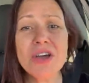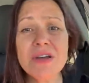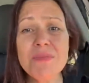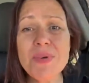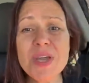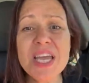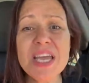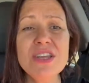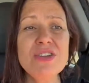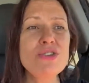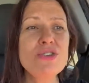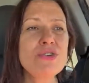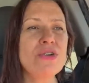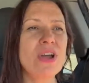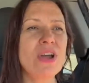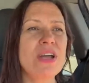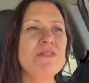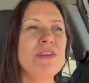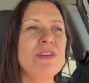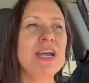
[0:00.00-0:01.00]
could be in
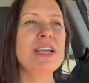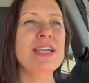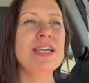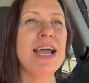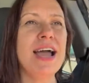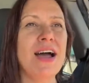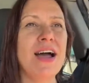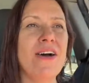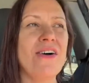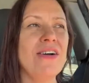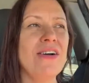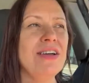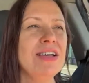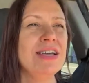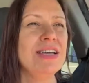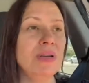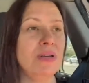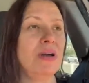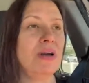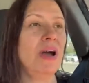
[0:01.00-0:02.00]
Ukraine right now.
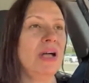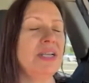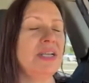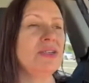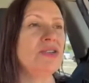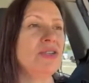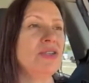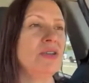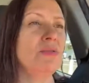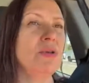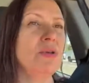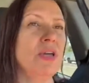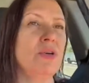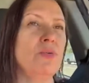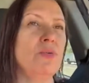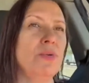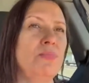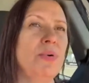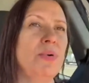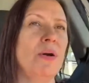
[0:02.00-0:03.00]
Honestly,
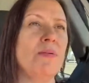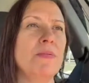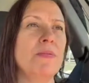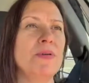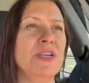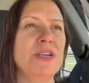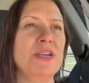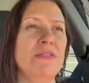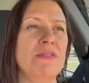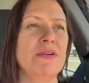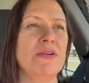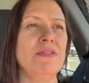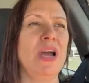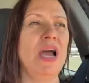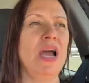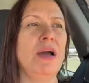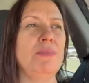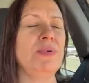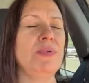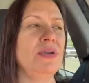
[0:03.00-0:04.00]
it would probably never
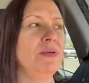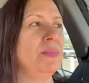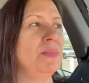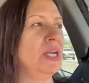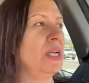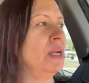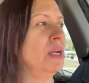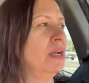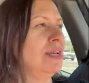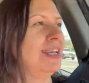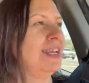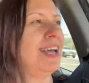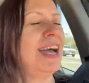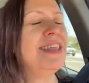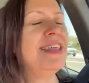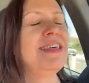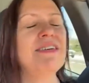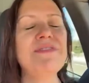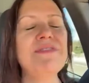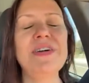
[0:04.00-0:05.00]
happen. I mean,
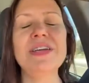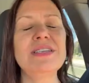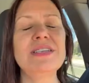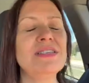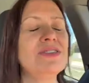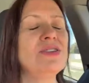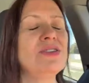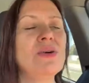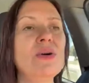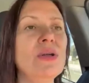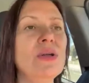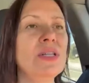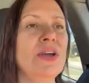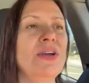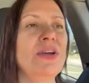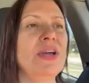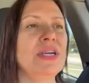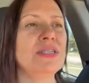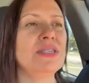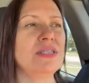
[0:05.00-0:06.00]
I find it so
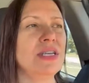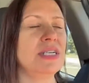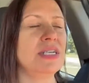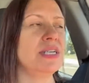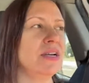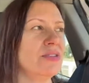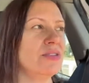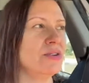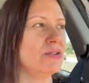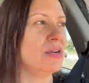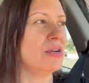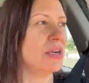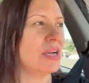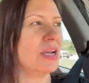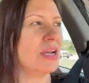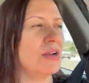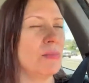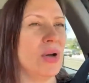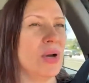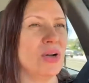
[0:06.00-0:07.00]
hilarious that now they're
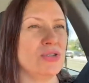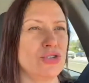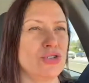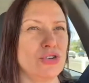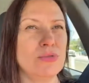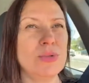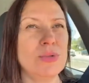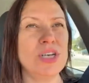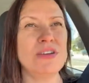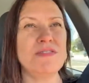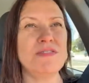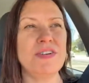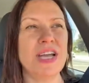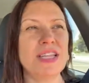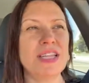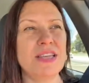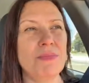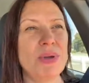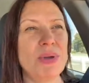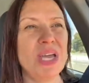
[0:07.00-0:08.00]
talking about Germany
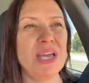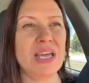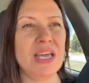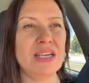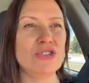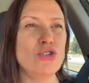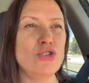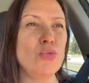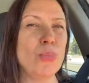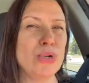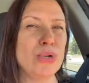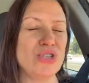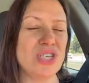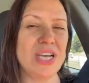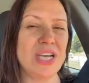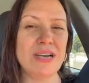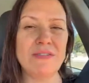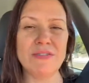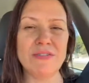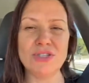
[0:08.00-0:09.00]
finally paying
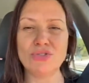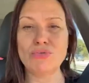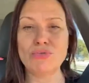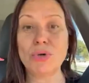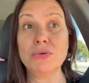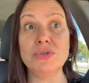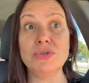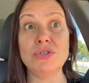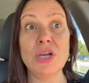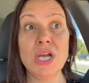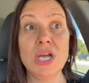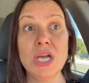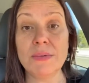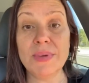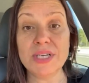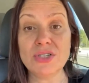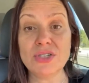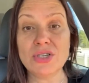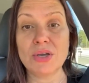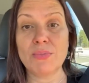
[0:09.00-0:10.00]
2% of its gross
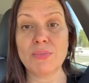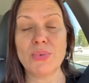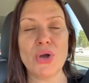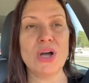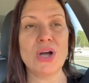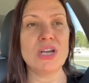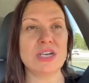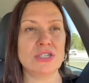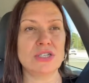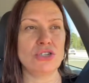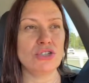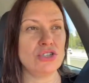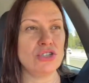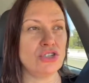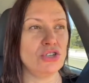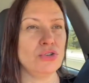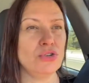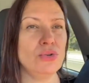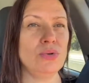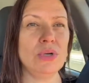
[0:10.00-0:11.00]
domestic product
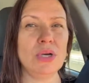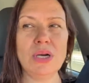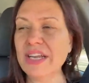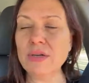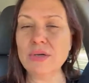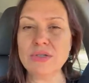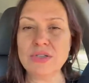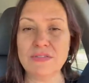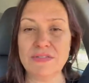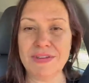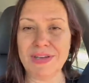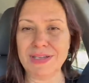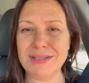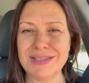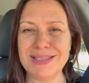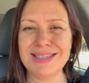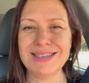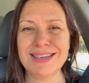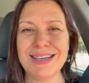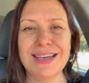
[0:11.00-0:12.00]
to NATO
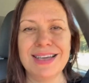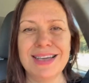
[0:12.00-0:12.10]
defense.